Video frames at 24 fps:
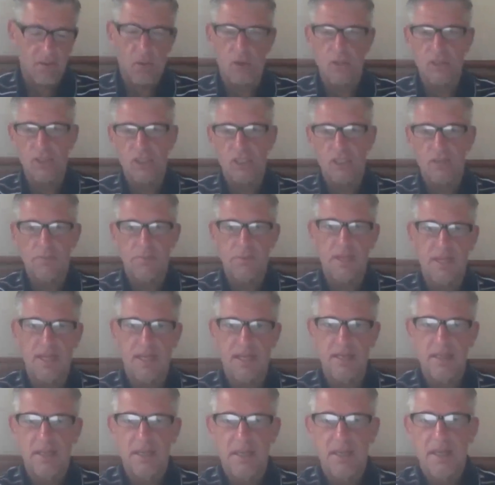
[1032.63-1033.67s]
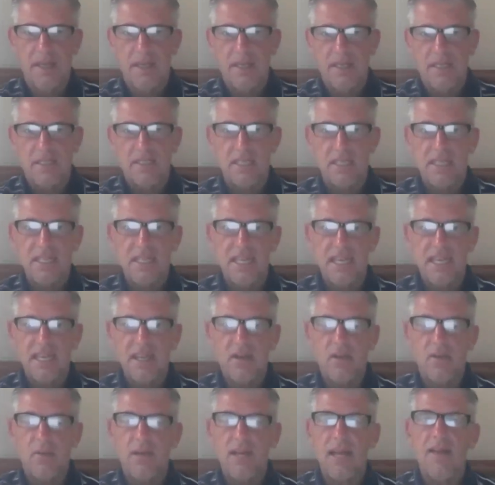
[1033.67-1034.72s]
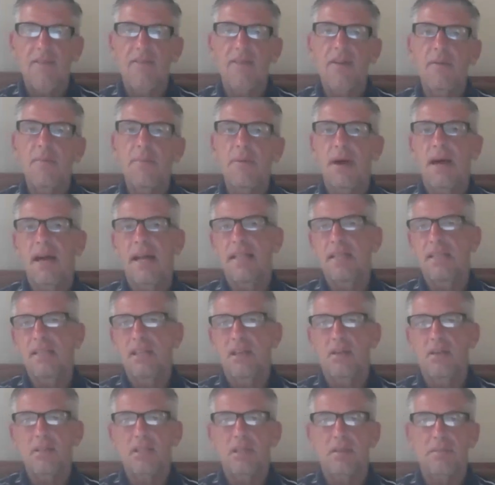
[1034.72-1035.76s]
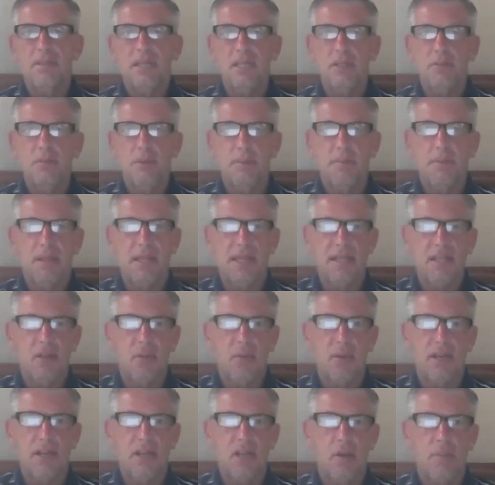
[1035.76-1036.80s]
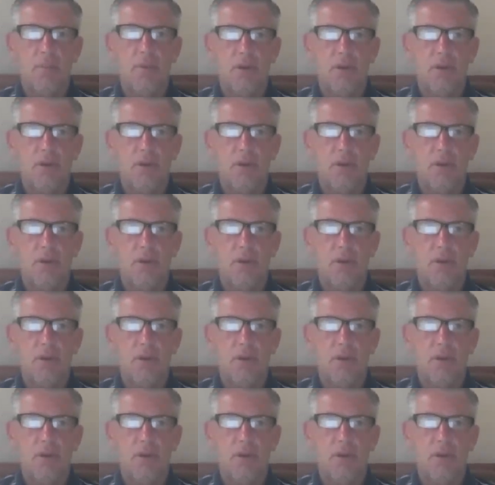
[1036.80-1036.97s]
Of course, you can play a CD or whatever, but sometimes people like the radio